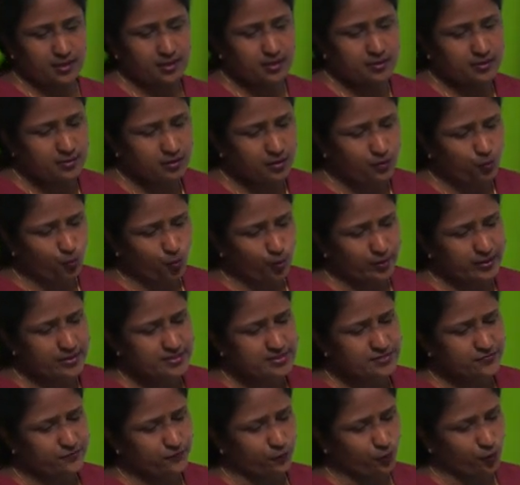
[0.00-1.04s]
Now, what is
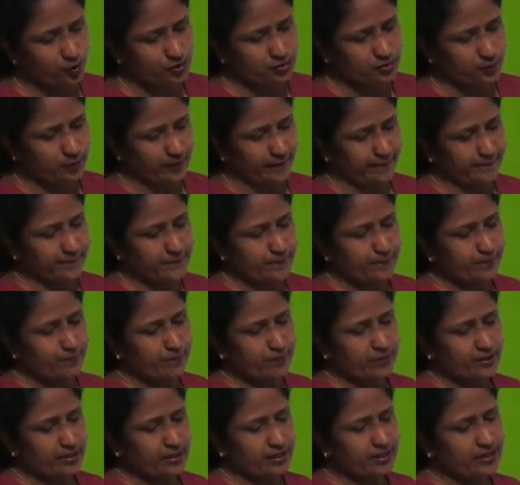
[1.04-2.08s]
fourth one?
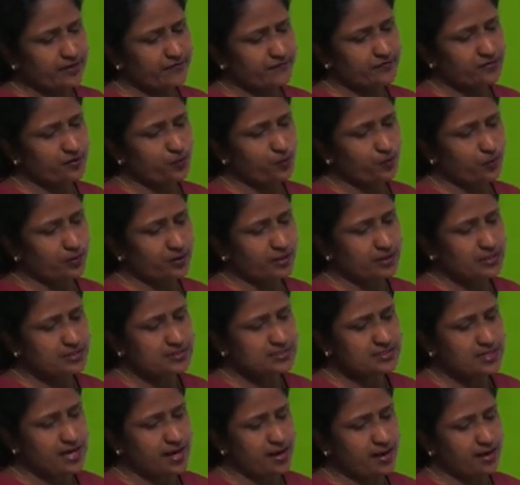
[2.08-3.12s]
If the words
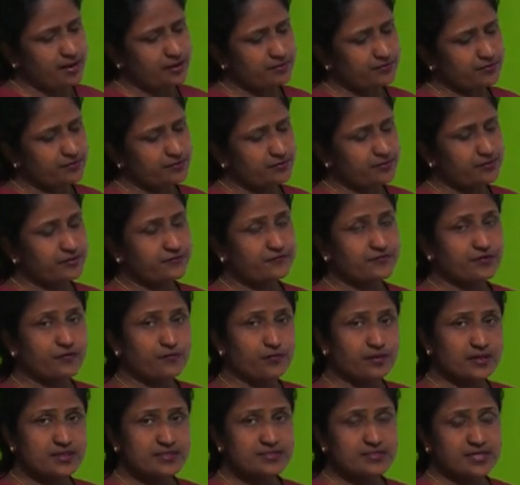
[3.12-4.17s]
are
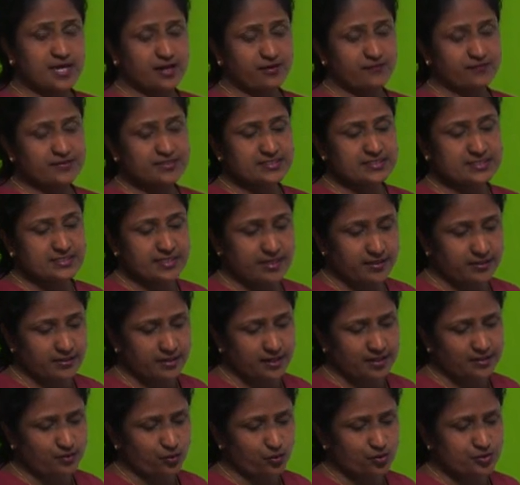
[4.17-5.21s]
with
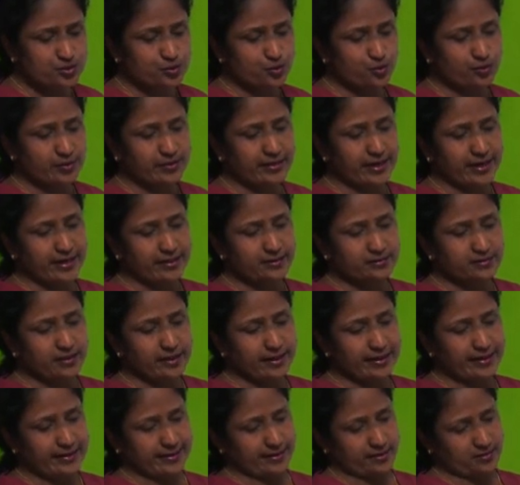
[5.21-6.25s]
single consonant at the
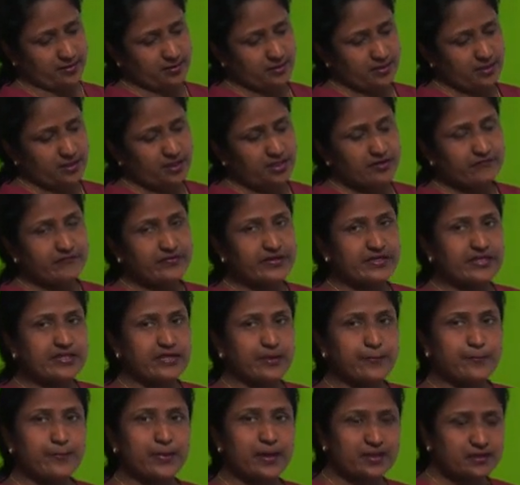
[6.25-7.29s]
end, we
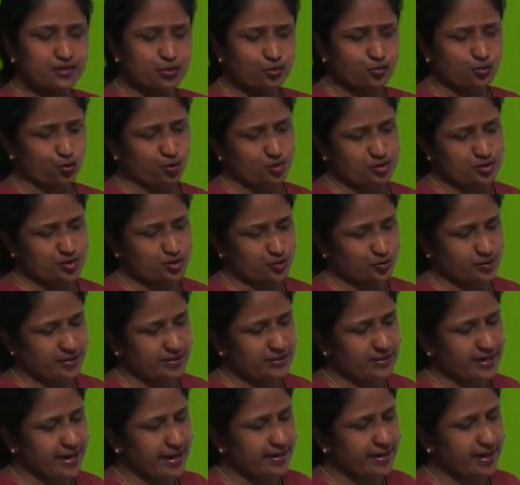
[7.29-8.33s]
double the
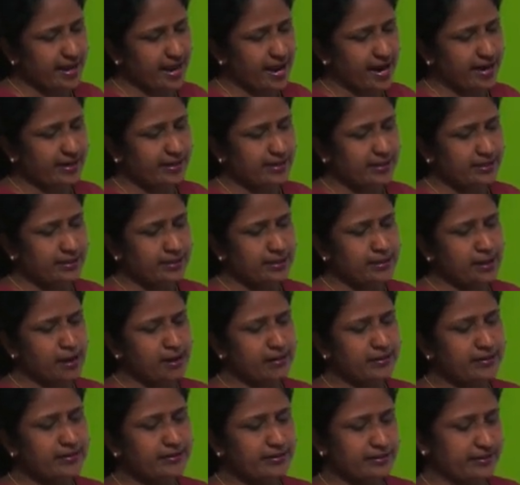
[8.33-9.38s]
consonant and add ER
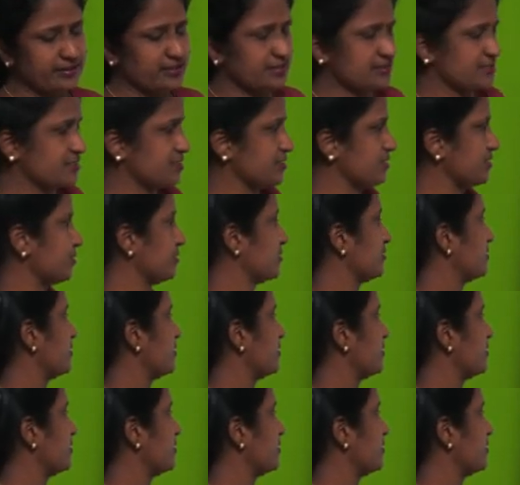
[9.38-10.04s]
and EST.